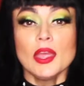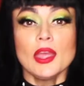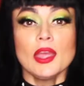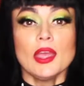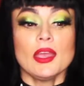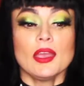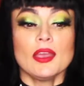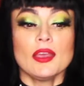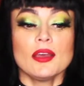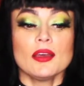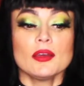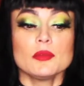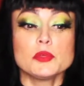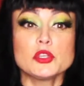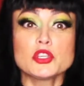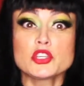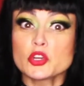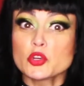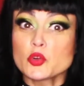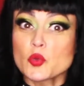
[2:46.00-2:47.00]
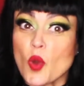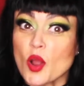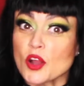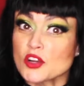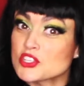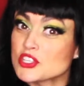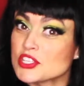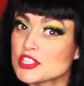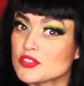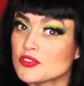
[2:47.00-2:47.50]
And be sure to
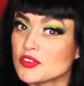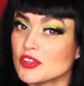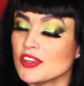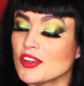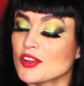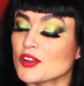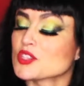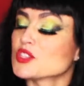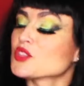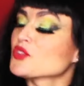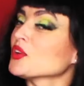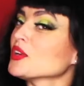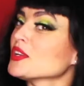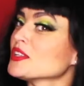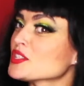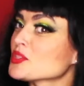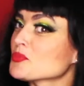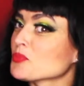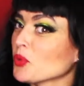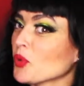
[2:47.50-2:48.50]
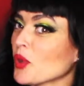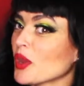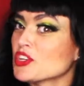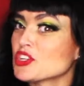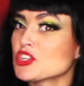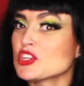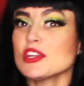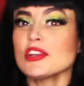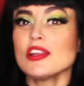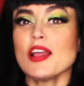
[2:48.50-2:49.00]
watch these videos for
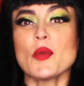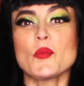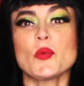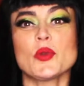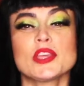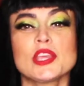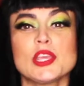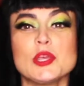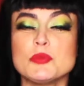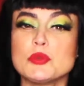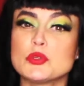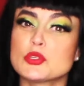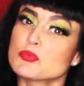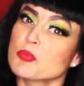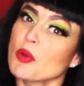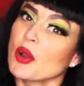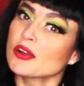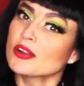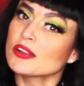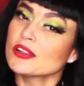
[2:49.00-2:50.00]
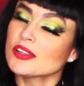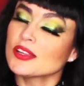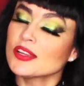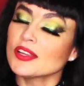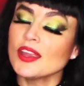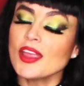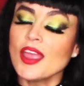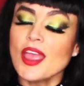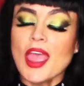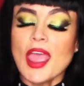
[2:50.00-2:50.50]
inspiration. I want to keep you
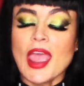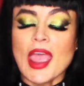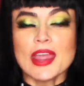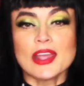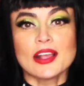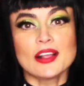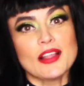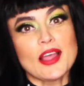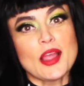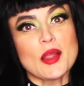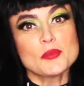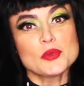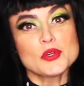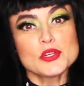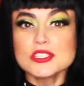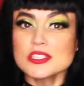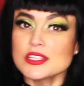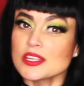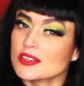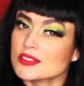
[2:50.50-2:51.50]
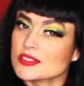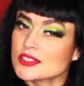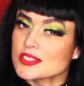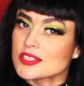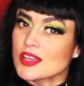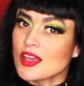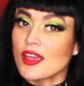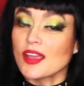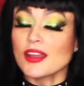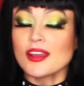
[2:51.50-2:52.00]
sparkling and glamorous
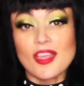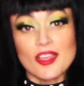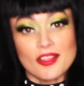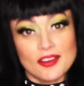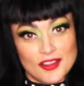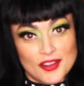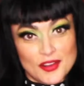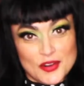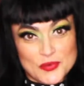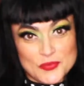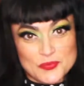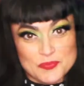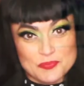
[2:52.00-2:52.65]
inside and out.